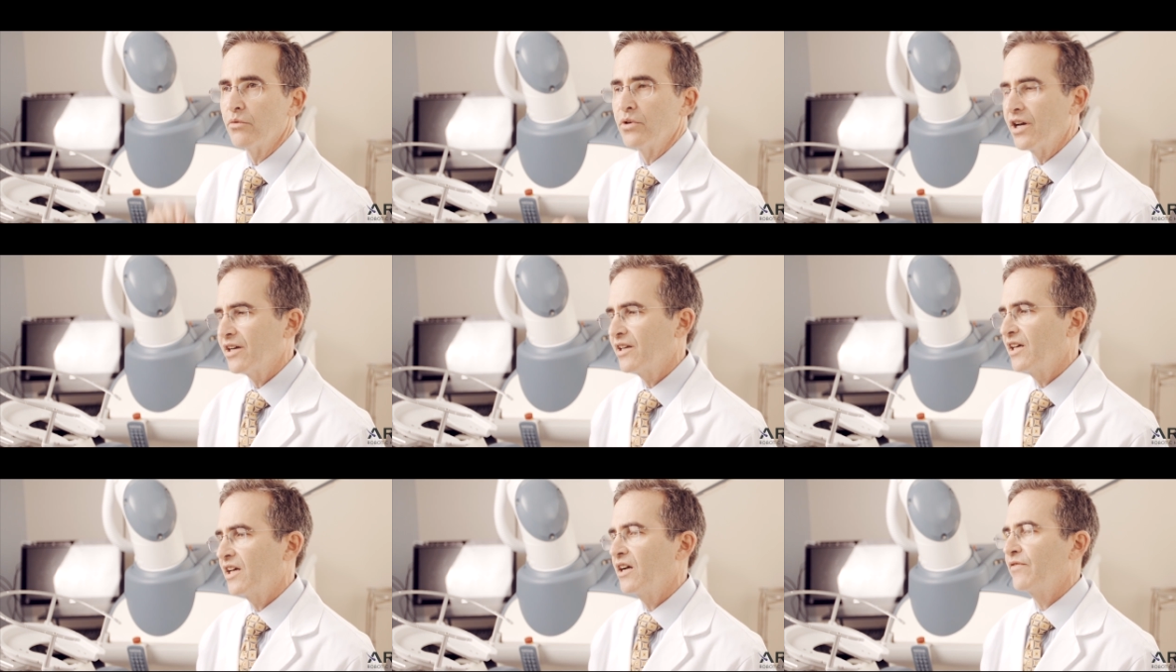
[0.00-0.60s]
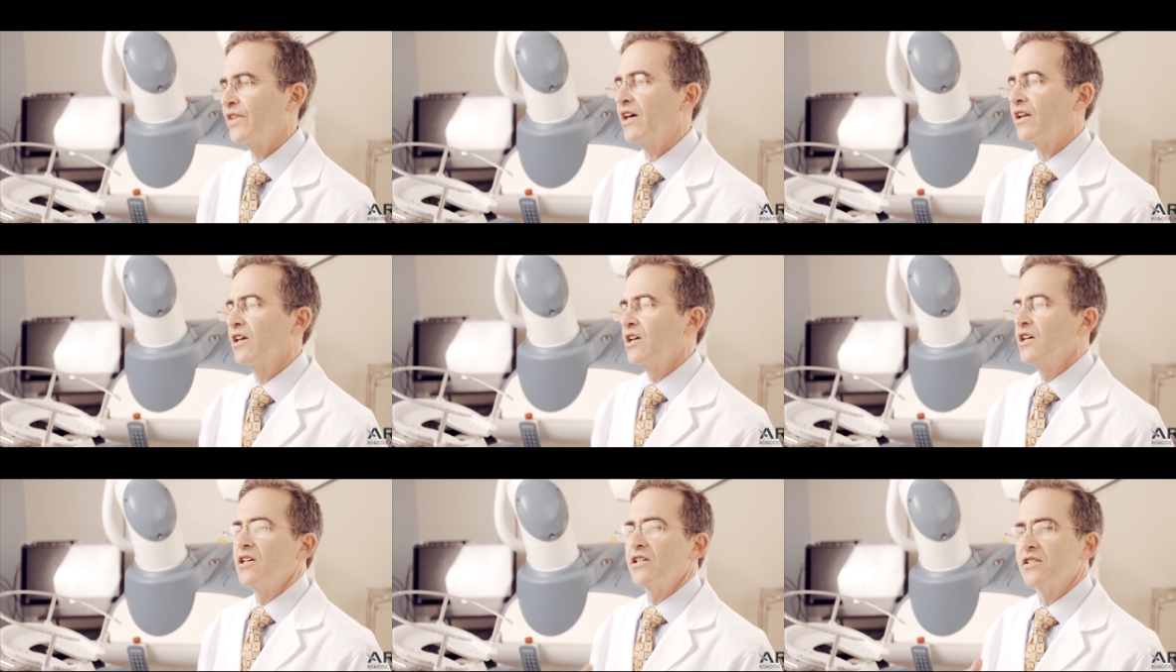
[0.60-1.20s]
We're not going to have that
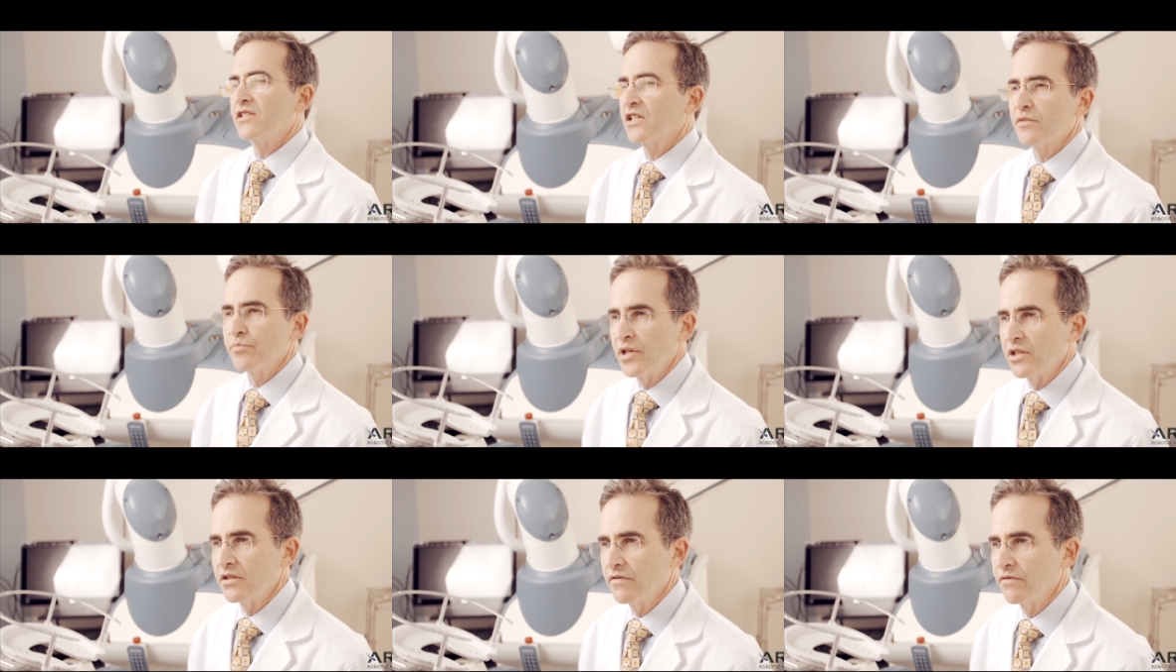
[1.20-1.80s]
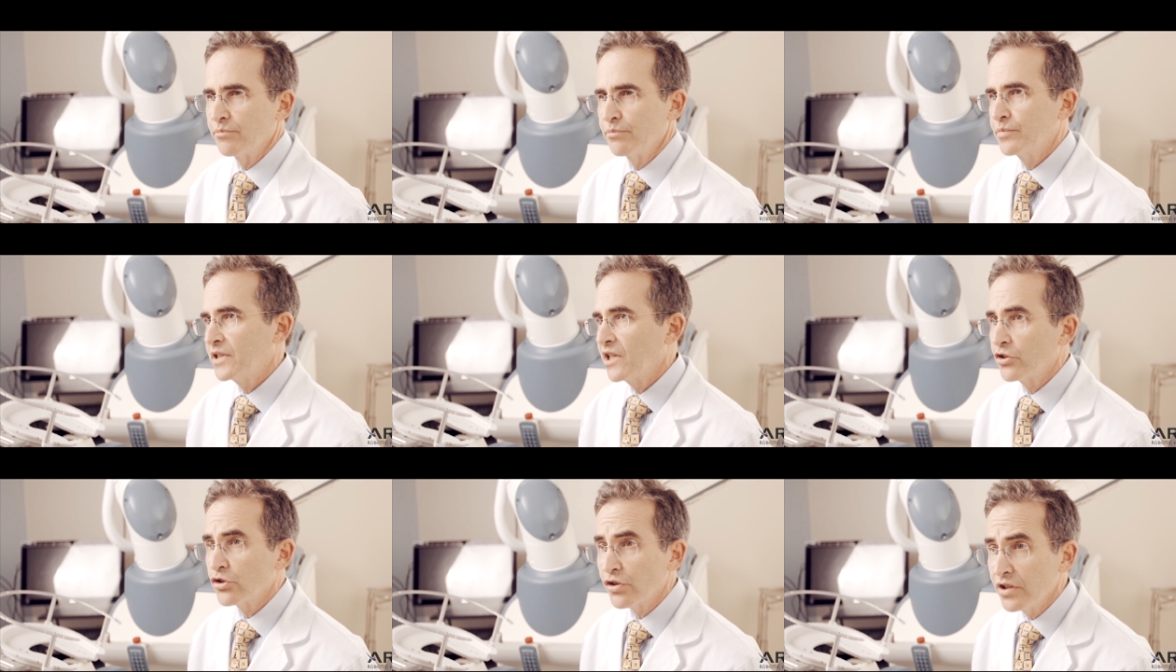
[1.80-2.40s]
six months of
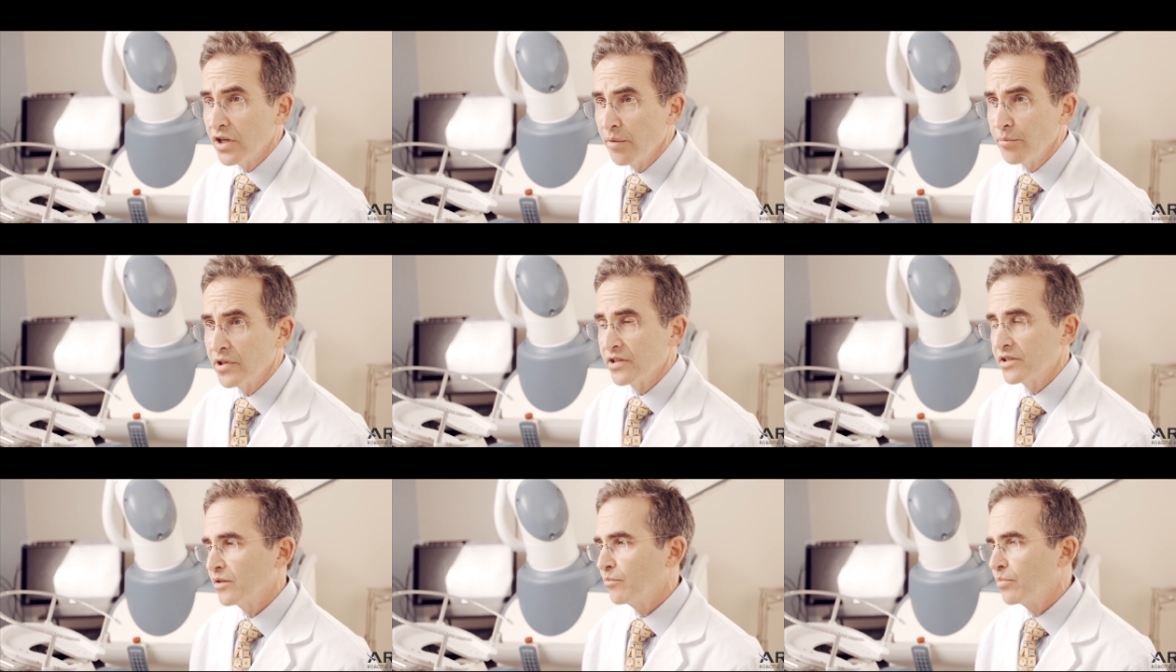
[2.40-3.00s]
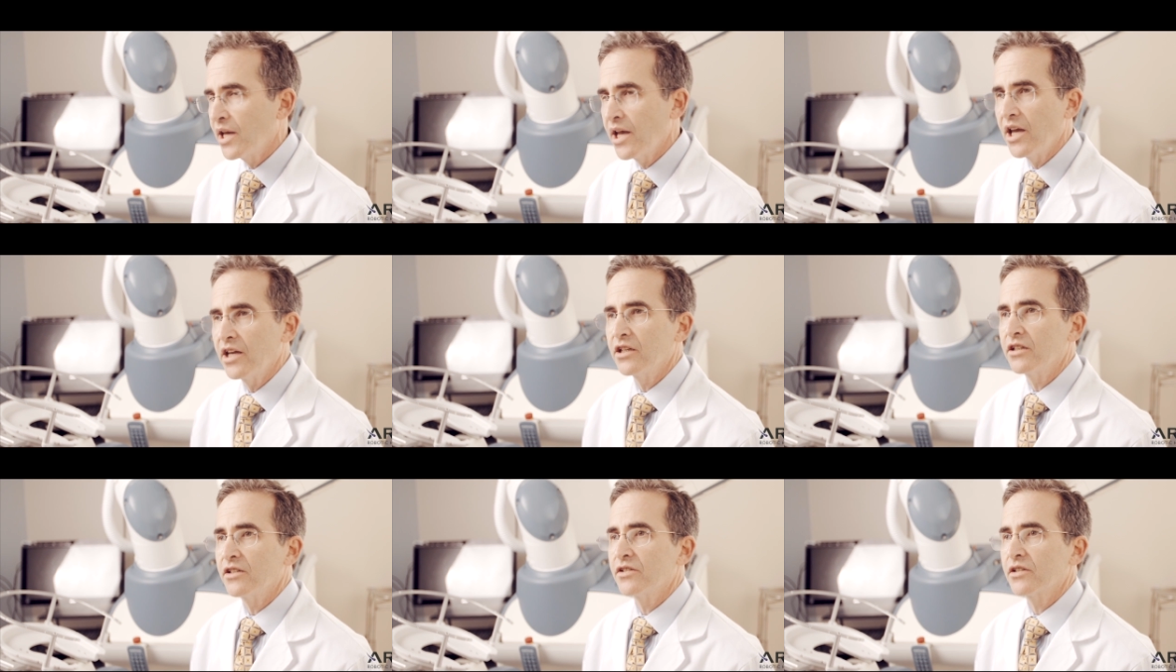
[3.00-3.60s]
potential numbness and
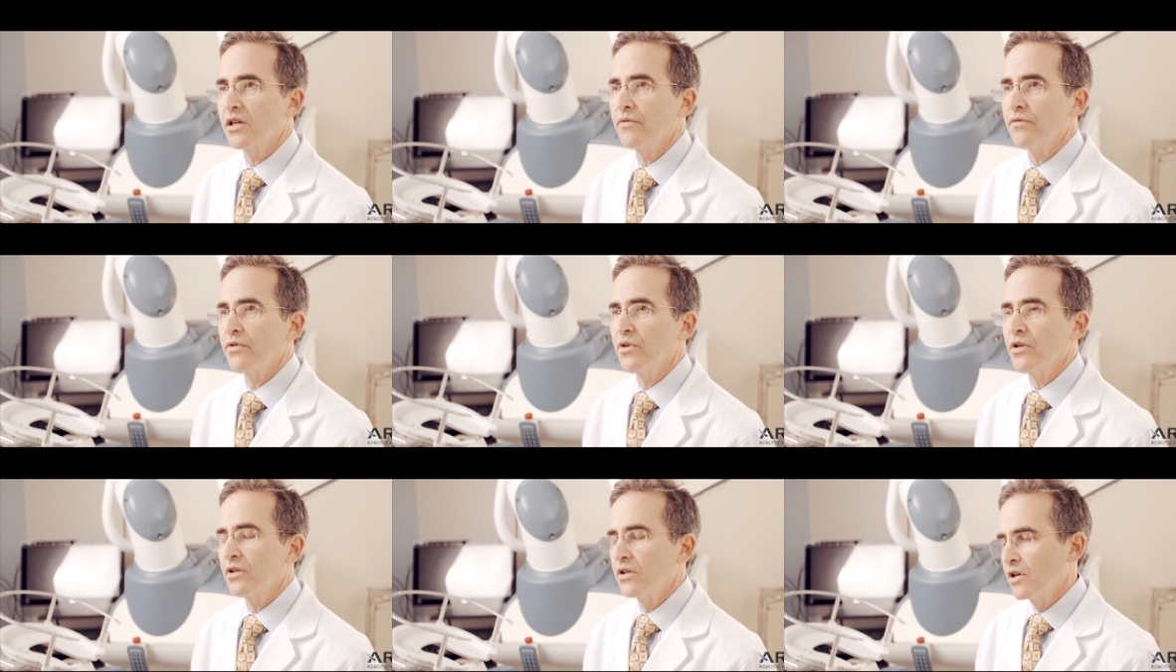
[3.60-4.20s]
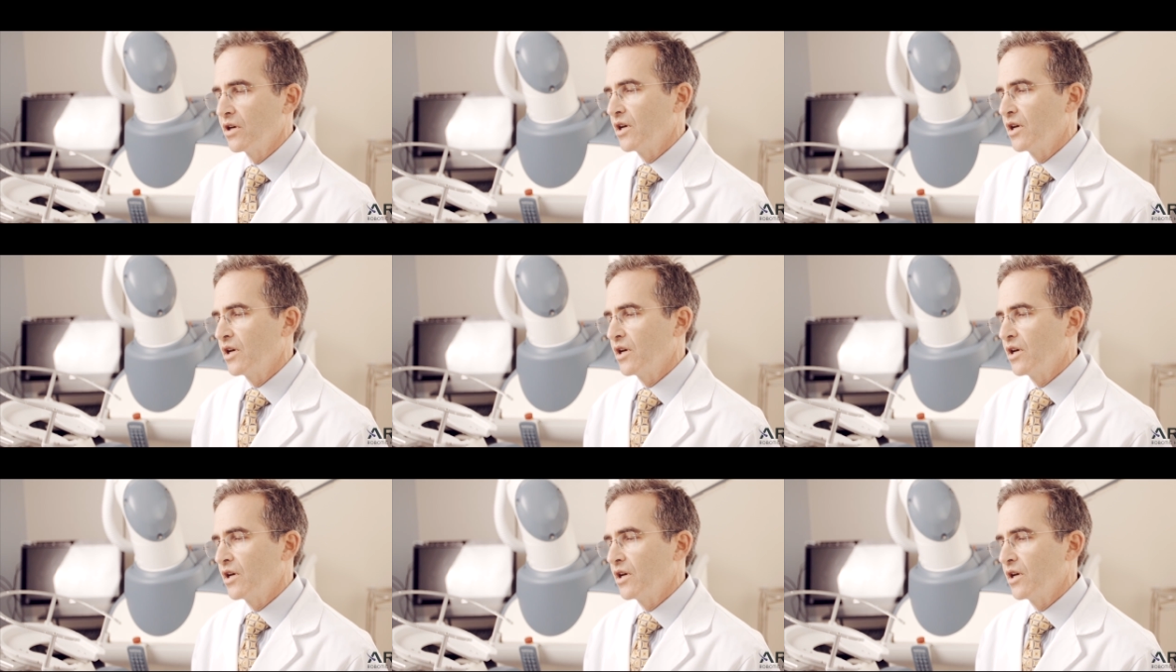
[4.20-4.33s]
pain and discomfort.